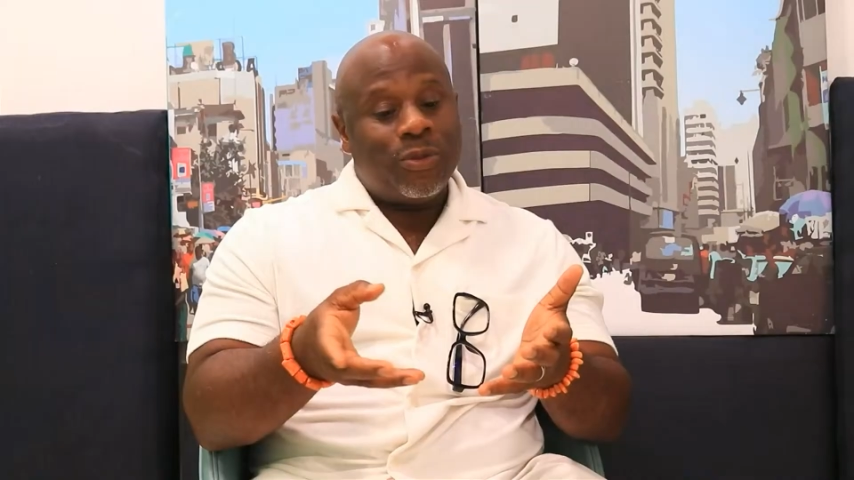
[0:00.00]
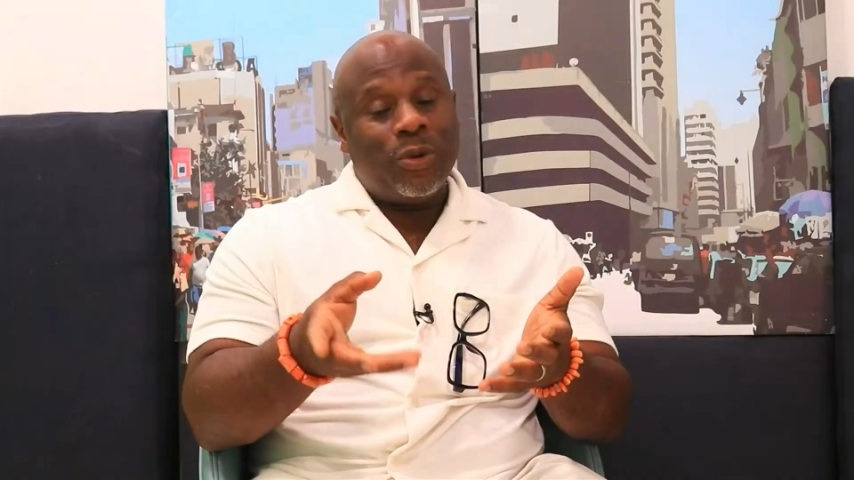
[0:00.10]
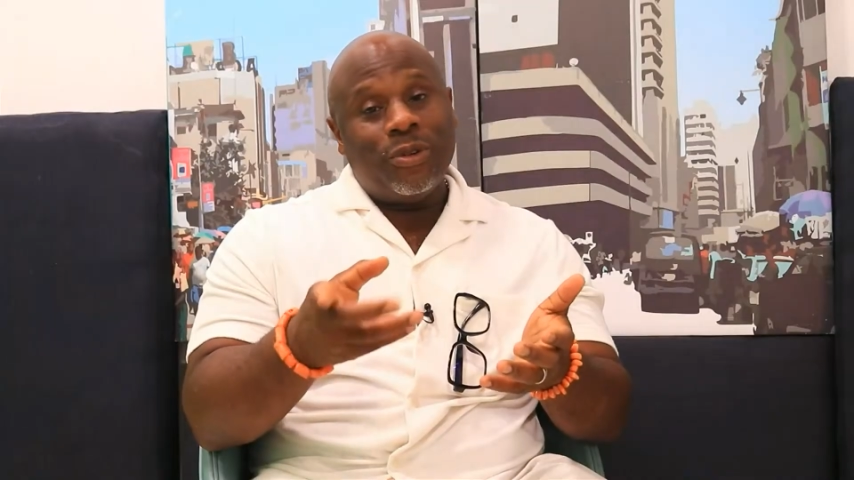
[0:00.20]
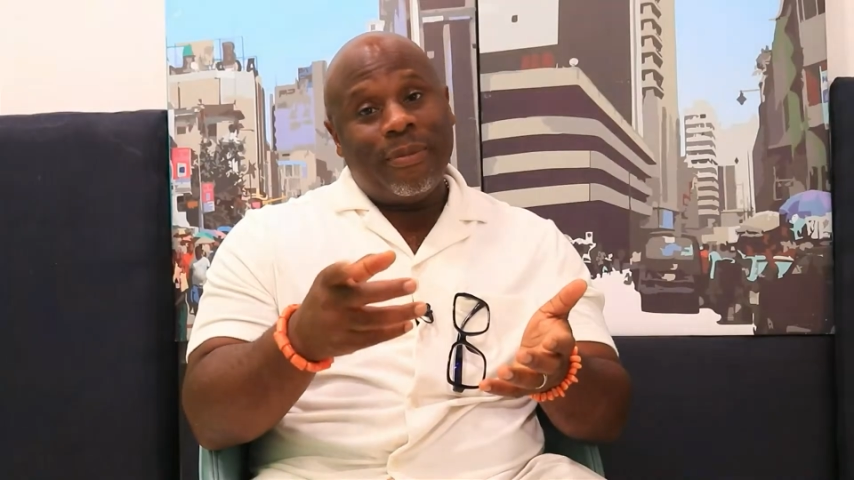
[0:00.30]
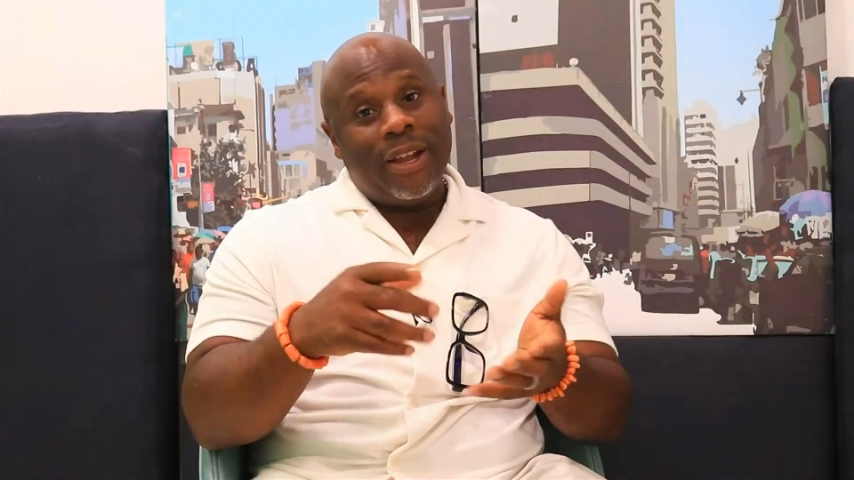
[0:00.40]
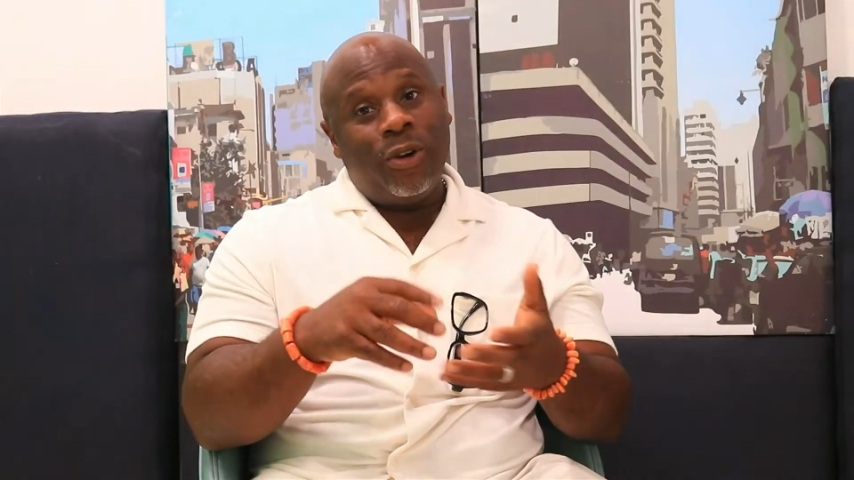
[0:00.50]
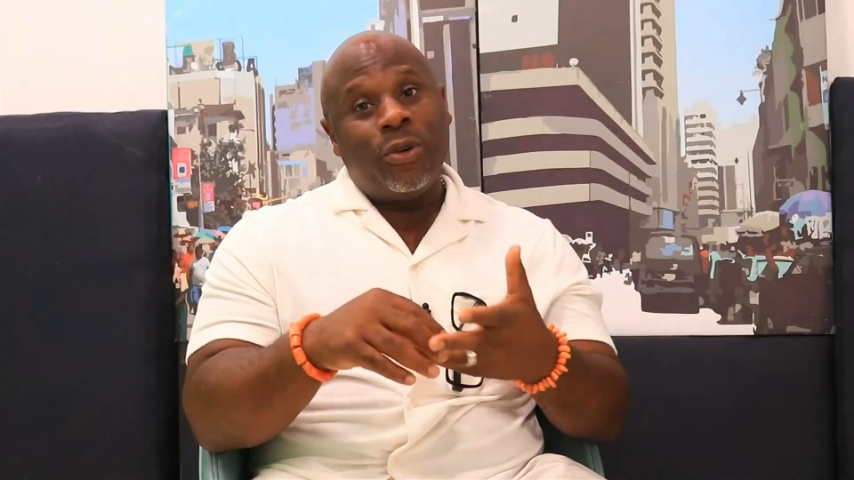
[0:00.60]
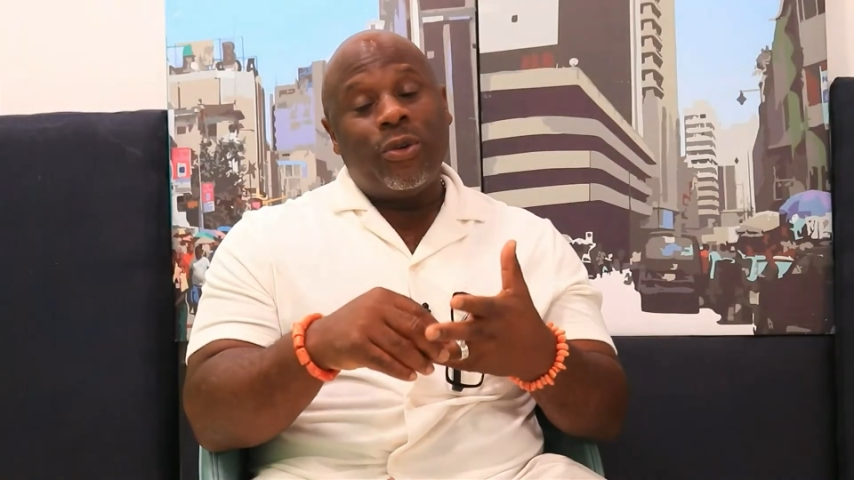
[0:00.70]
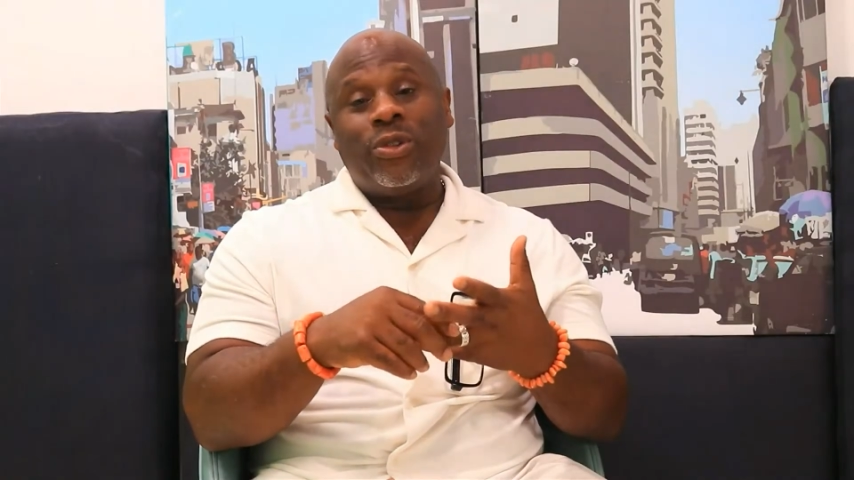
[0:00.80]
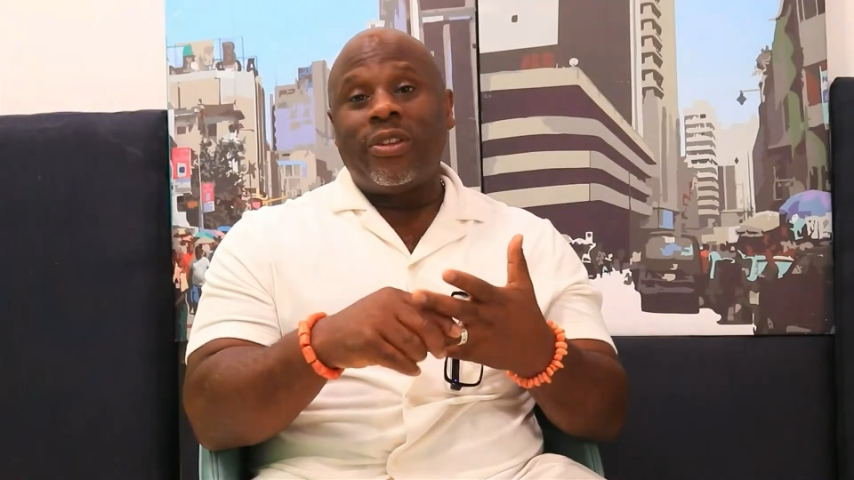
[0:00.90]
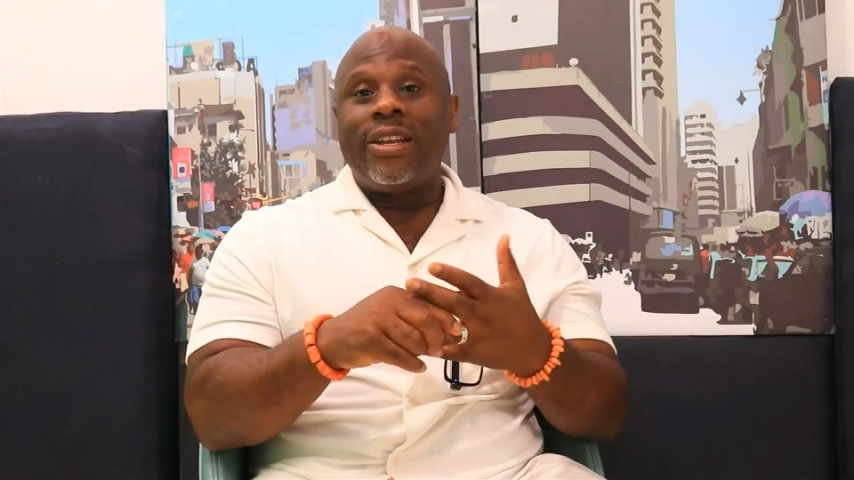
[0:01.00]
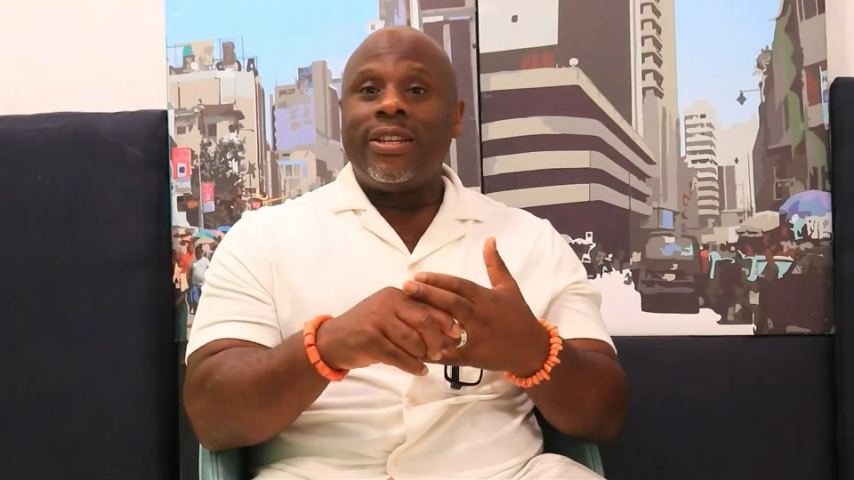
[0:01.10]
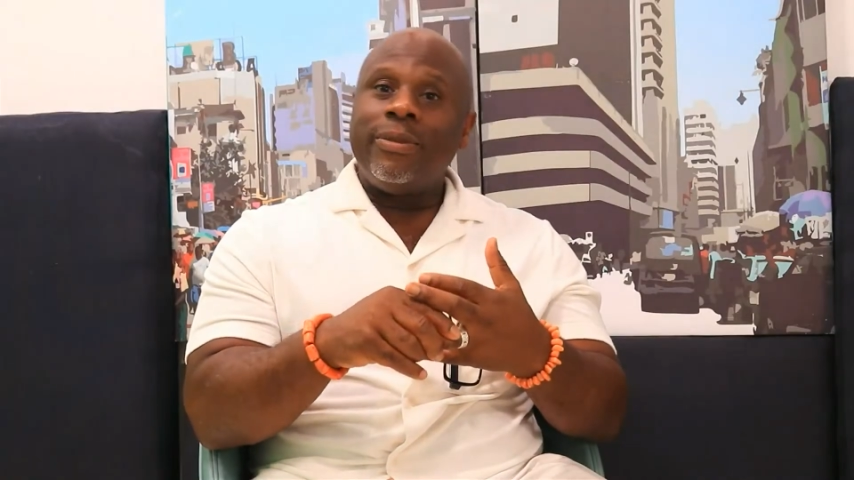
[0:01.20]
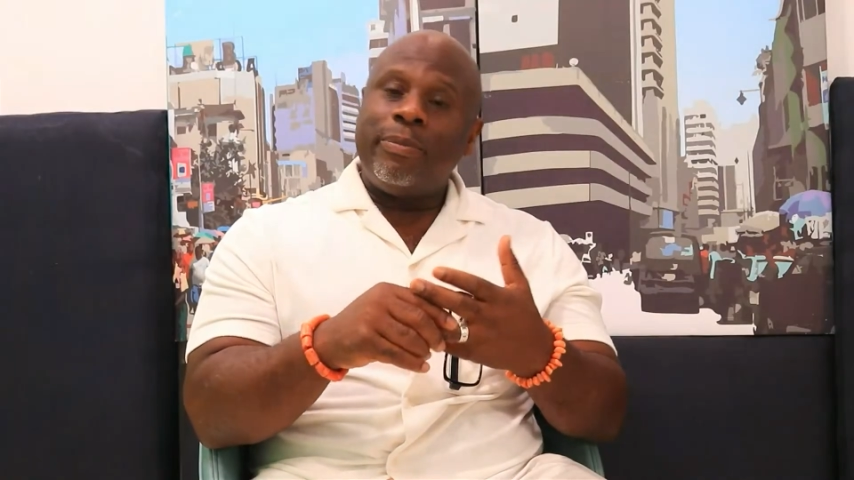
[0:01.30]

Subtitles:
one of my uncles kindly